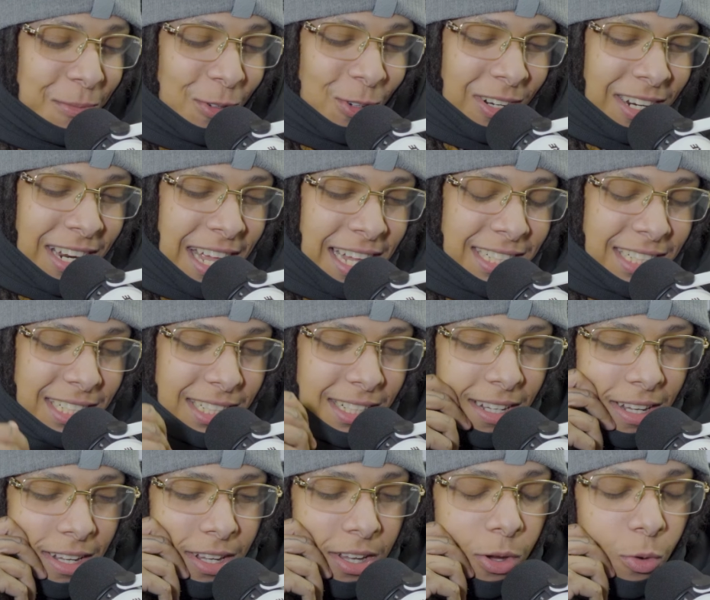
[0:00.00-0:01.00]
more or less
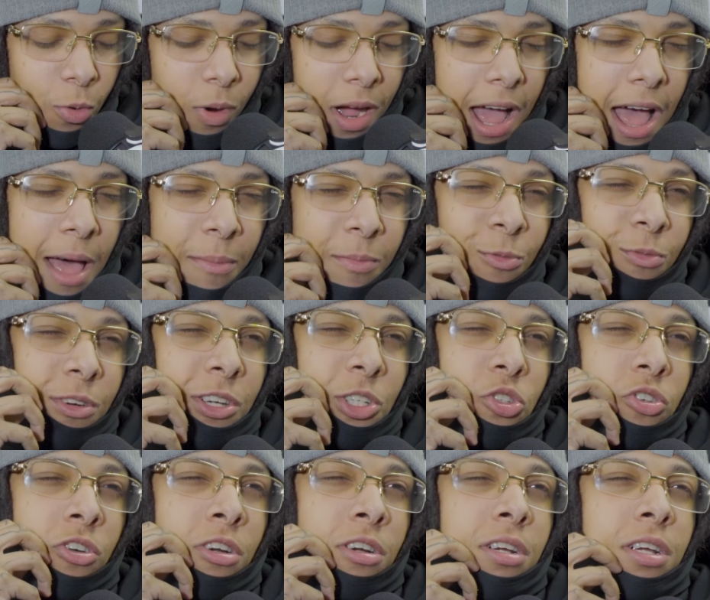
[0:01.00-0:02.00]
what happened
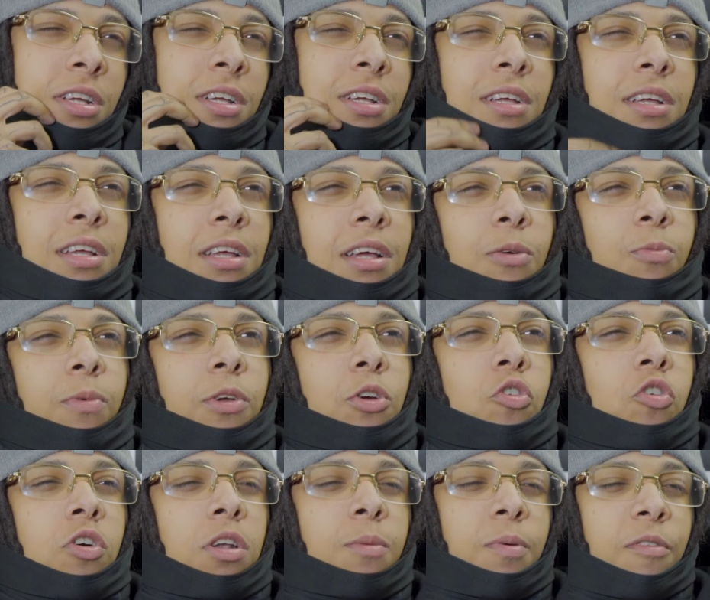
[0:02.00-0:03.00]
was you're we
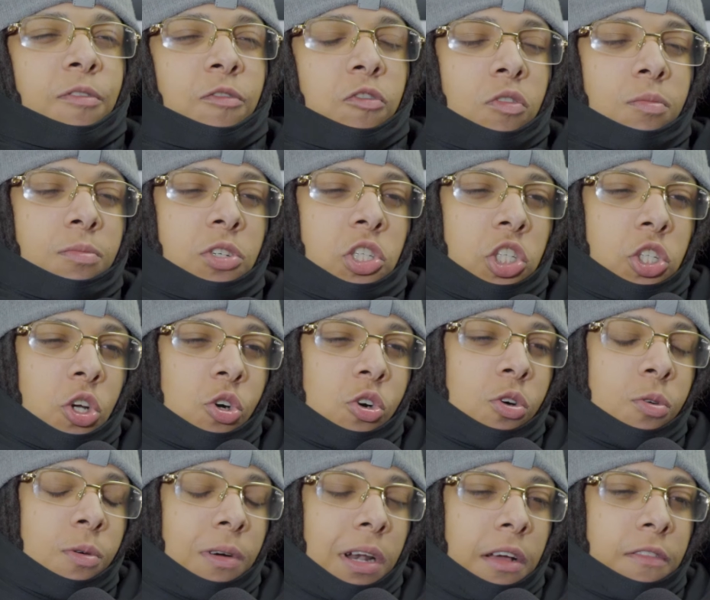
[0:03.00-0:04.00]
going to perform a show
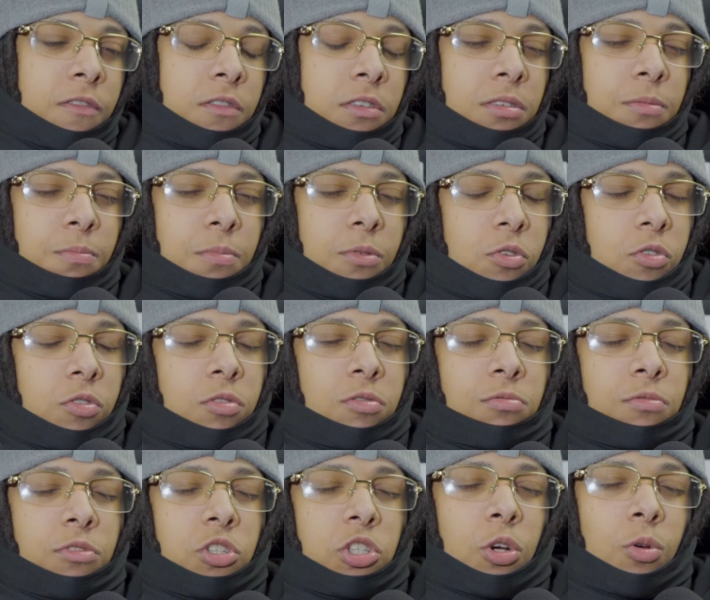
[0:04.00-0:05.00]
or whatever.
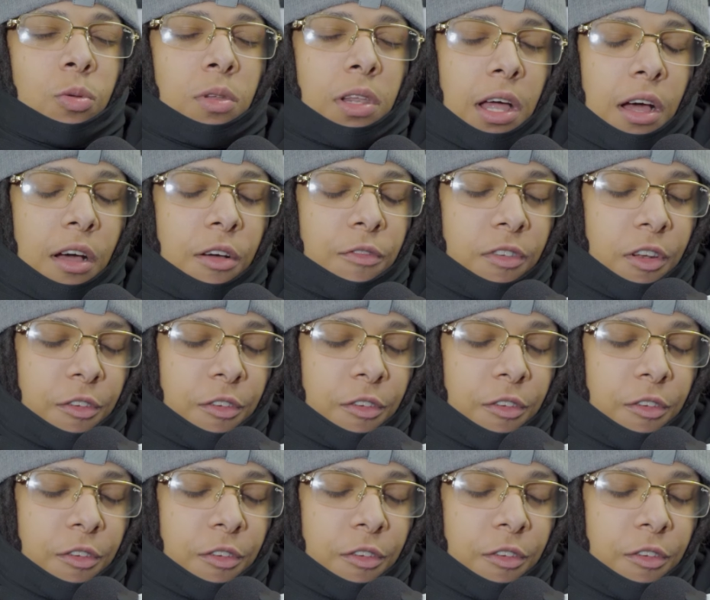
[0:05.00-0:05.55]
Boom, show love